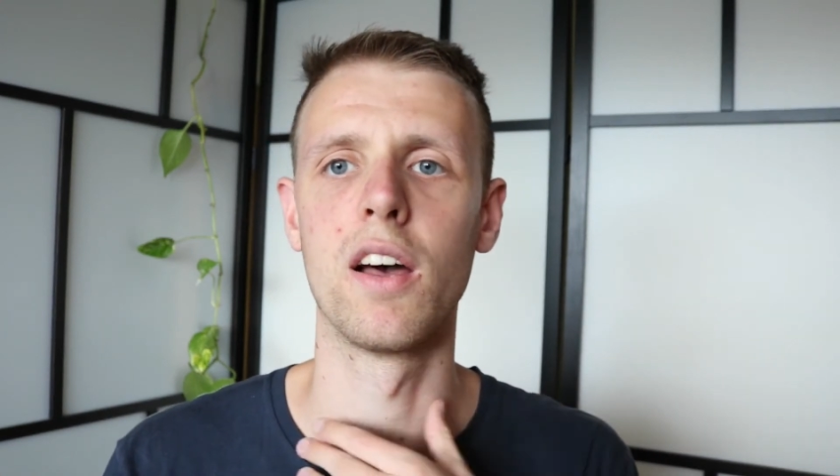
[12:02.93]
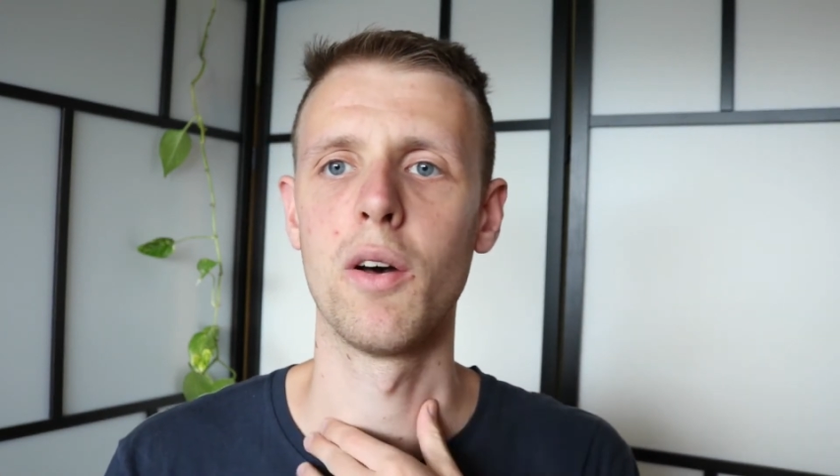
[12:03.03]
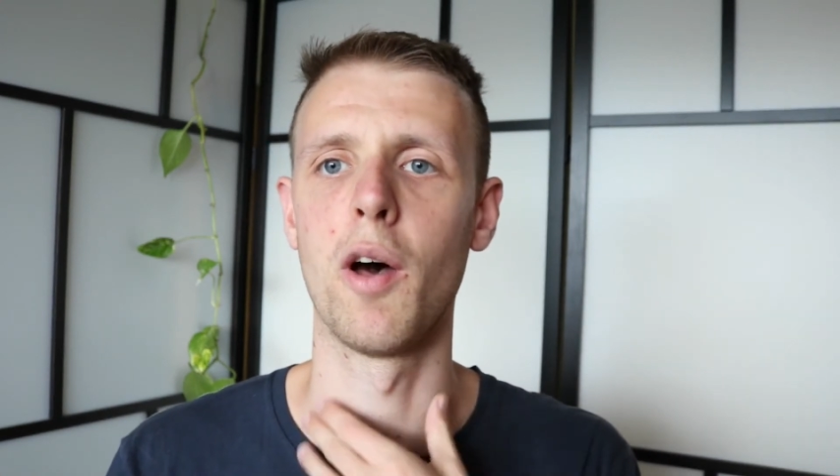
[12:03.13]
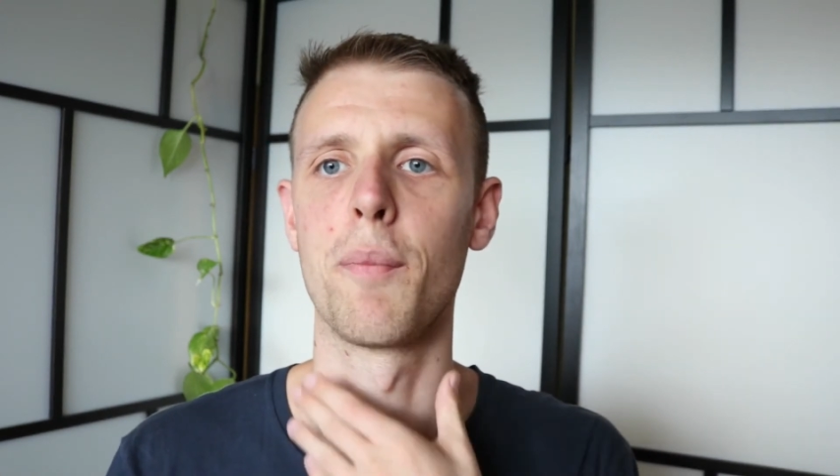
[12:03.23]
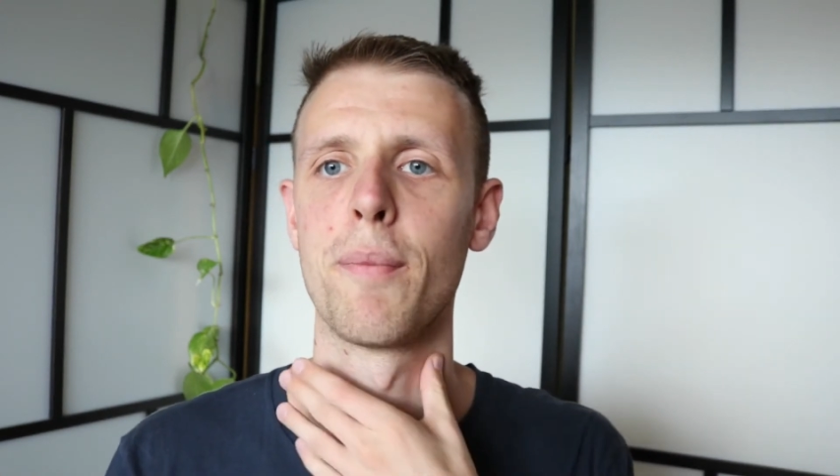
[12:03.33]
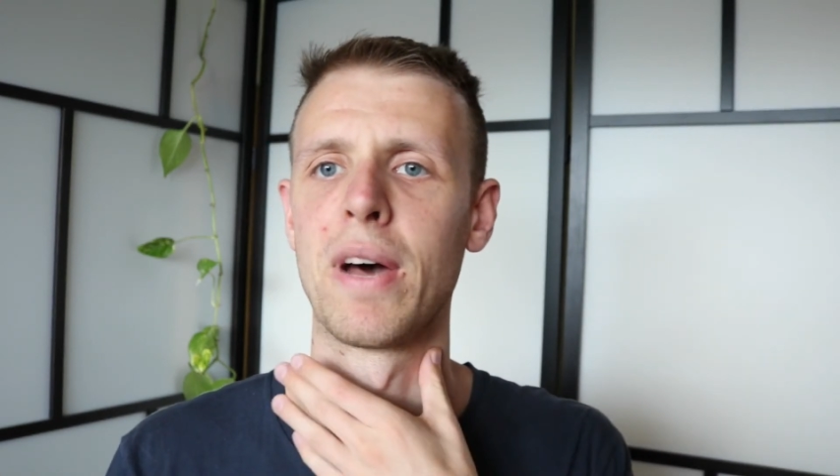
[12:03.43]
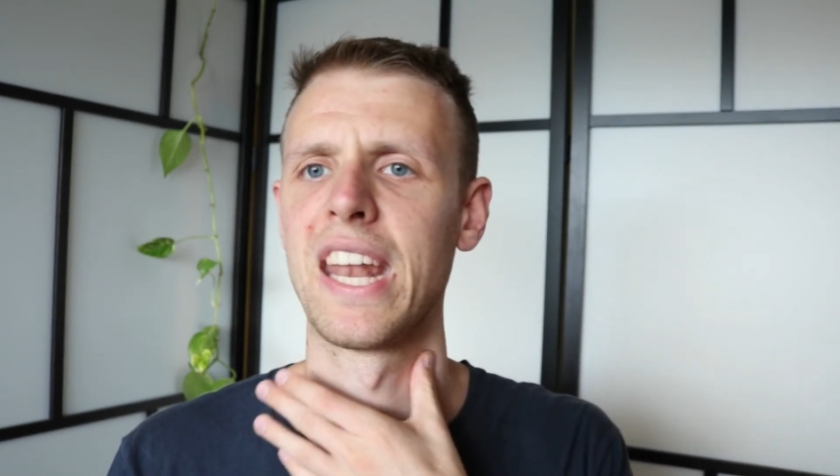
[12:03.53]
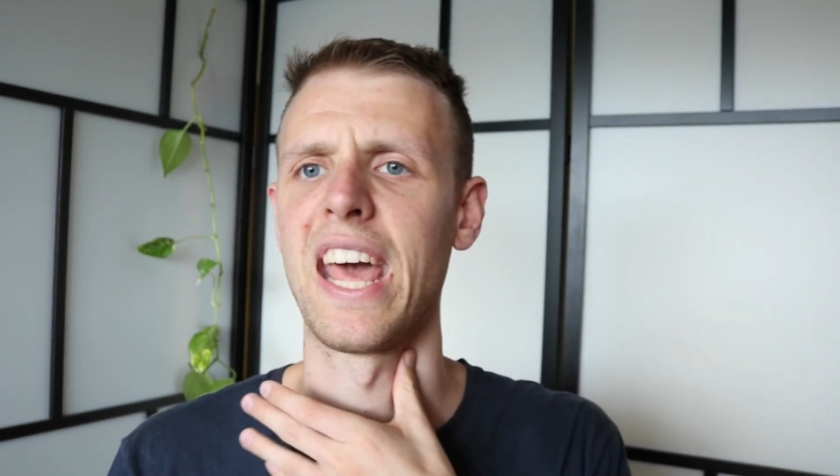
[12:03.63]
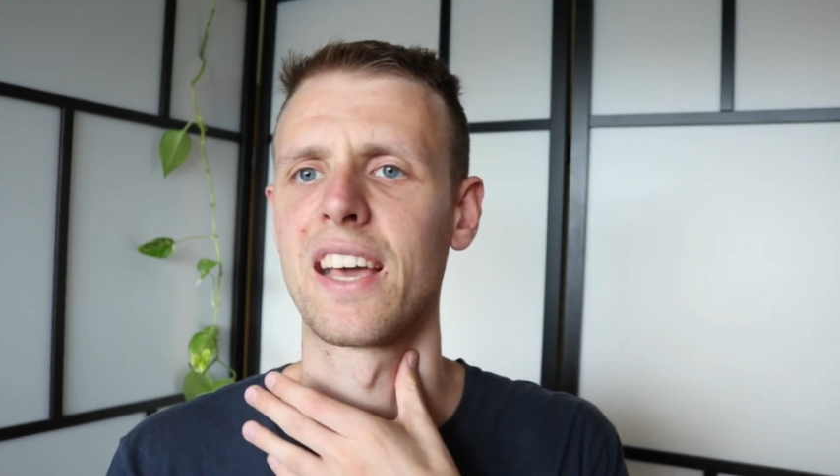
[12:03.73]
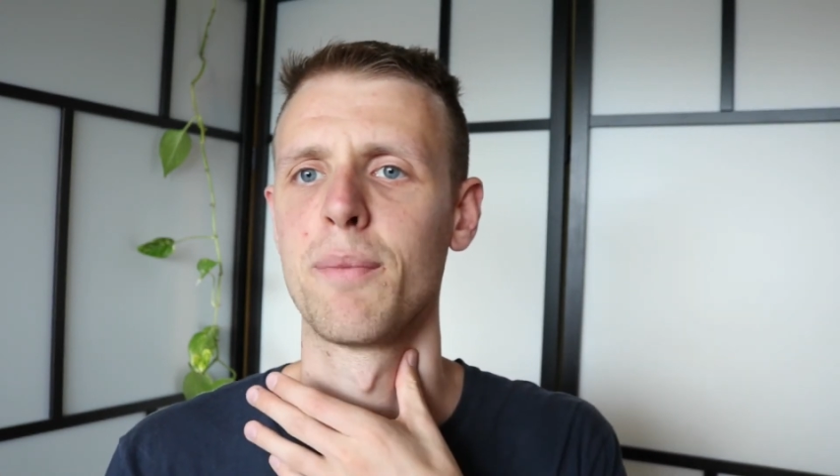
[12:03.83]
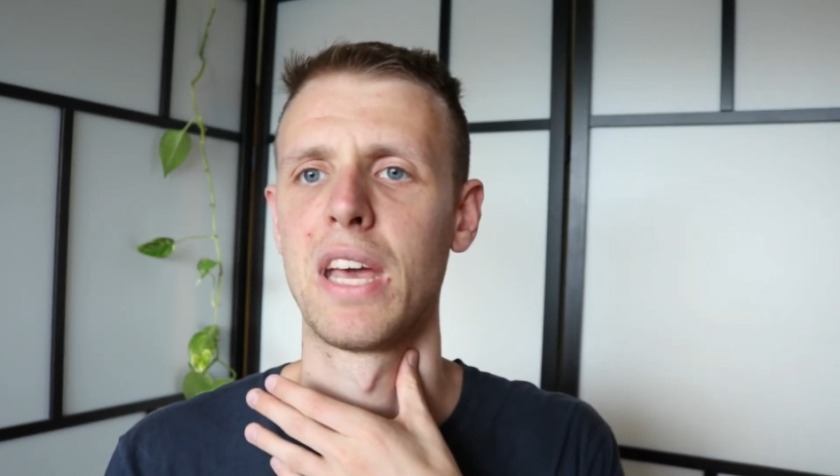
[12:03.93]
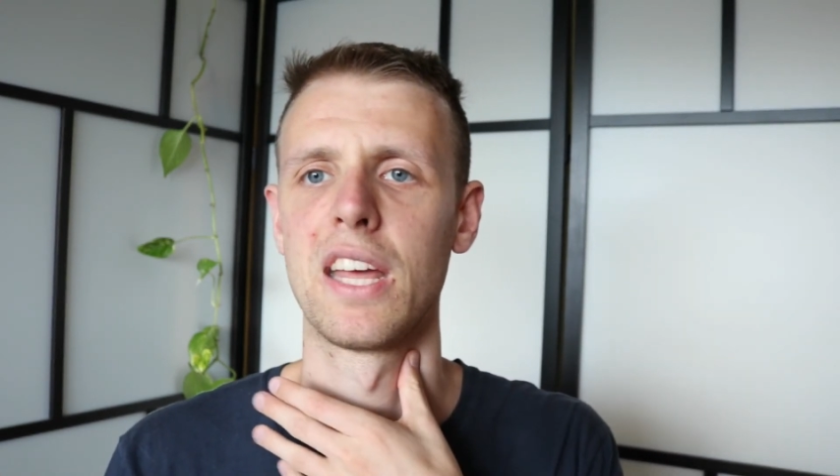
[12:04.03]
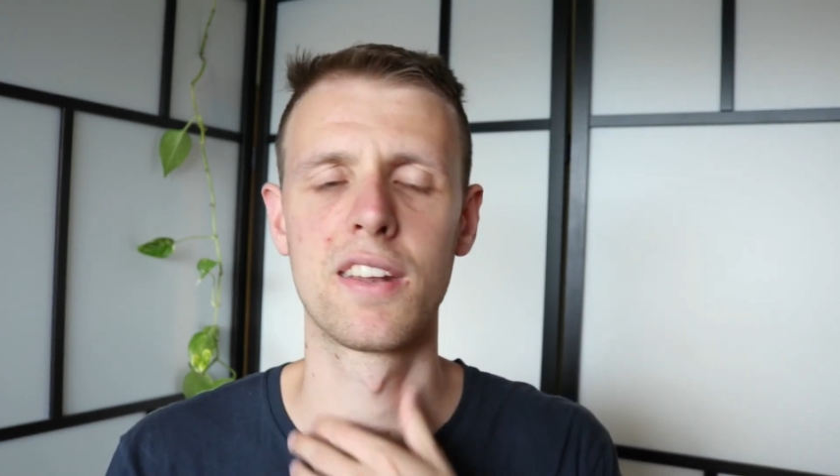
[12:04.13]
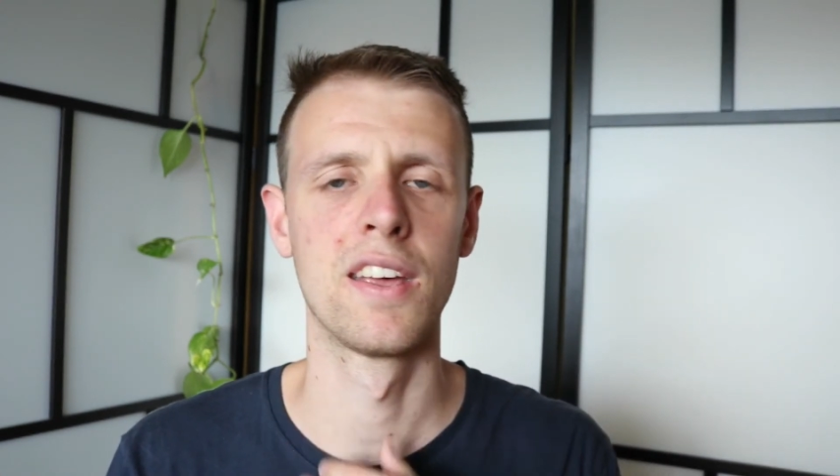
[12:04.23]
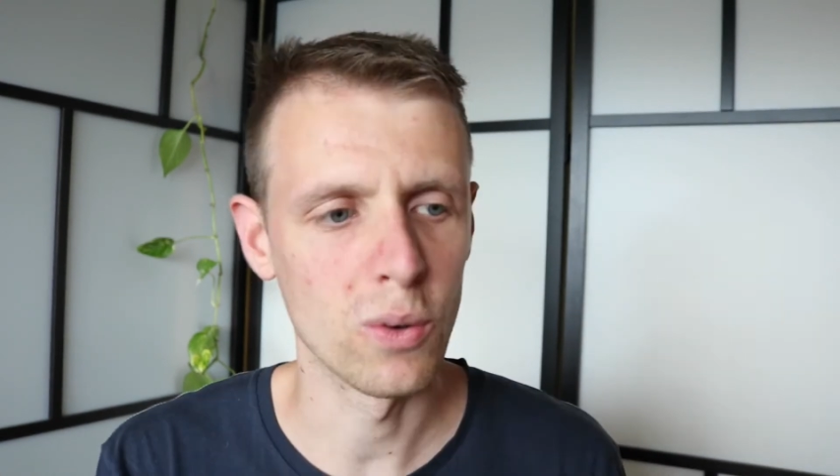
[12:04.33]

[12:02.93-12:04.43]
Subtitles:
up in my neck a bit.